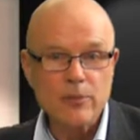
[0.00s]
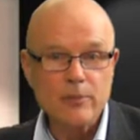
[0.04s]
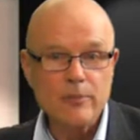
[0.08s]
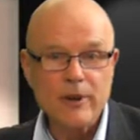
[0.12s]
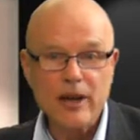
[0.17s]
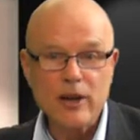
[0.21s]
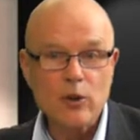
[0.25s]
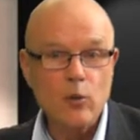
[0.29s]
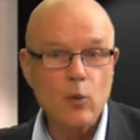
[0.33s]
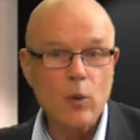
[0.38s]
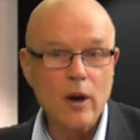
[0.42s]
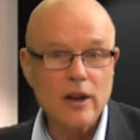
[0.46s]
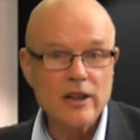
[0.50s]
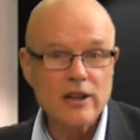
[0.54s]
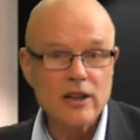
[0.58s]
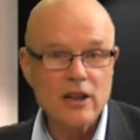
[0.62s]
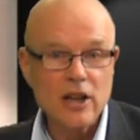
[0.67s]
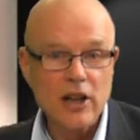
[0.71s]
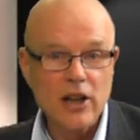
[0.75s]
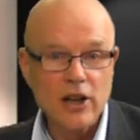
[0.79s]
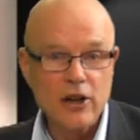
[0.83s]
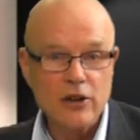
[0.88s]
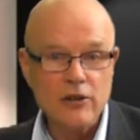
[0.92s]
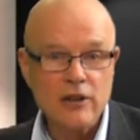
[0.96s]
can make one
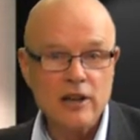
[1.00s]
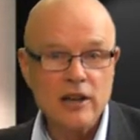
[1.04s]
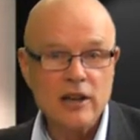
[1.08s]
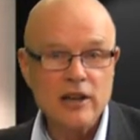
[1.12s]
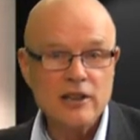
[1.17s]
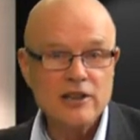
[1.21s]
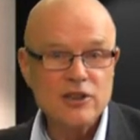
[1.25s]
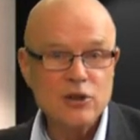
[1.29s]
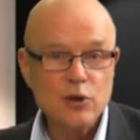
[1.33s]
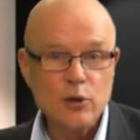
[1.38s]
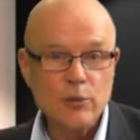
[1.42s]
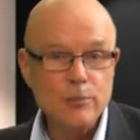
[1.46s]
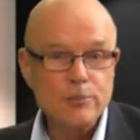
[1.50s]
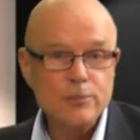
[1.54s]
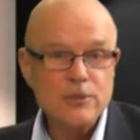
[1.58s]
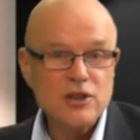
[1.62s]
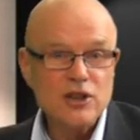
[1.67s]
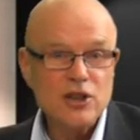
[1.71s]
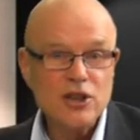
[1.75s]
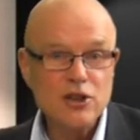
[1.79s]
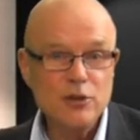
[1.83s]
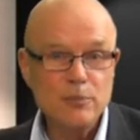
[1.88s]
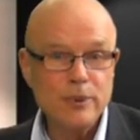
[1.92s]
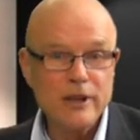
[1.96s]
loan to a
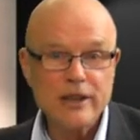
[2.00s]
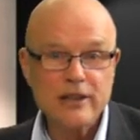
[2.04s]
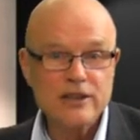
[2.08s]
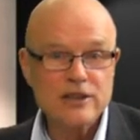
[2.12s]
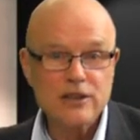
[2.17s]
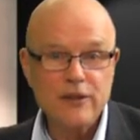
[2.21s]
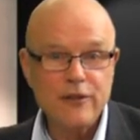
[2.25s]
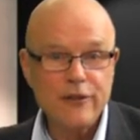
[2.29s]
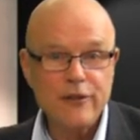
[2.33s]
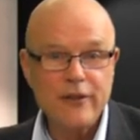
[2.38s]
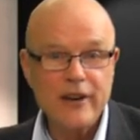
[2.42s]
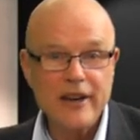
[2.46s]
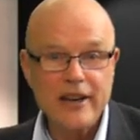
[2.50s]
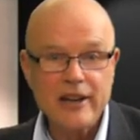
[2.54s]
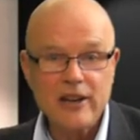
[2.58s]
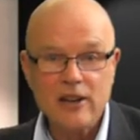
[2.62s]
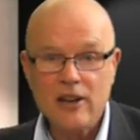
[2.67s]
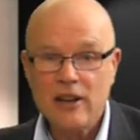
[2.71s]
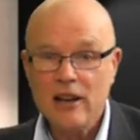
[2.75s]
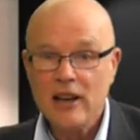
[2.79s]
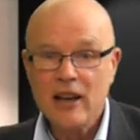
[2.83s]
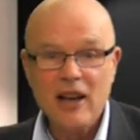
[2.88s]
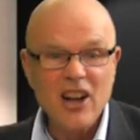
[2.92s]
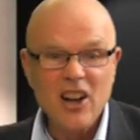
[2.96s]

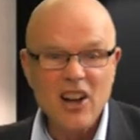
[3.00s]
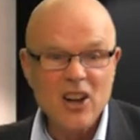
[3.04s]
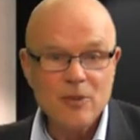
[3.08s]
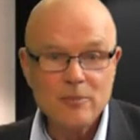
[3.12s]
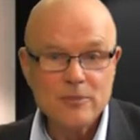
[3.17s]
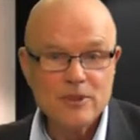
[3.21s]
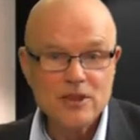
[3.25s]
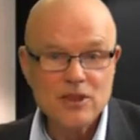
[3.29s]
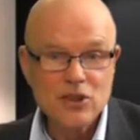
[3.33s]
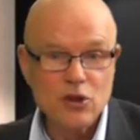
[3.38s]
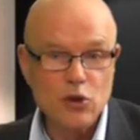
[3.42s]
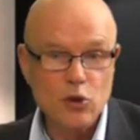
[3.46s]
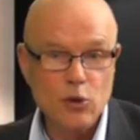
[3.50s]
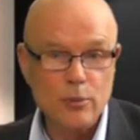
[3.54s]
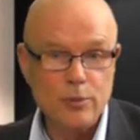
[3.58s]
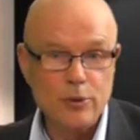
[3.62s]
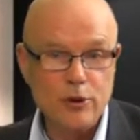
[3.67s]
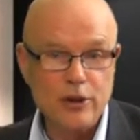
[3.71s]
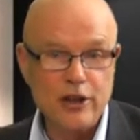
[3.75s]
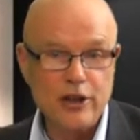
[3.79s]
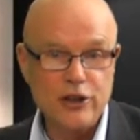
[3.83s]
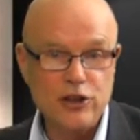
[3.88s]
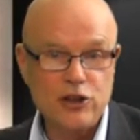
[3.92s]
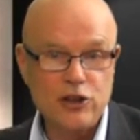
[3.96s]
too-big-to-fail arms
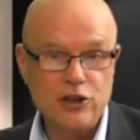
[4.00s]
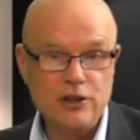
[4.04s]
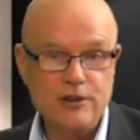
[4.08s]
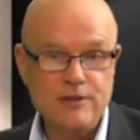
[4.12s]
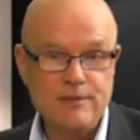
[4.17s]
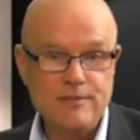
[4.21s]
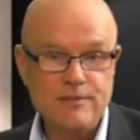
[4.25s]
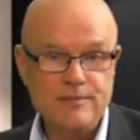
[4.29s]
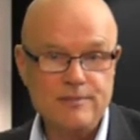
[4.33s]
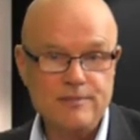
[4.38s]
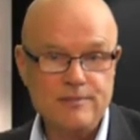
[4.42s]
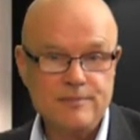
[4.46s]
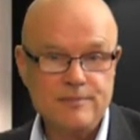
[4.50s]
corporation?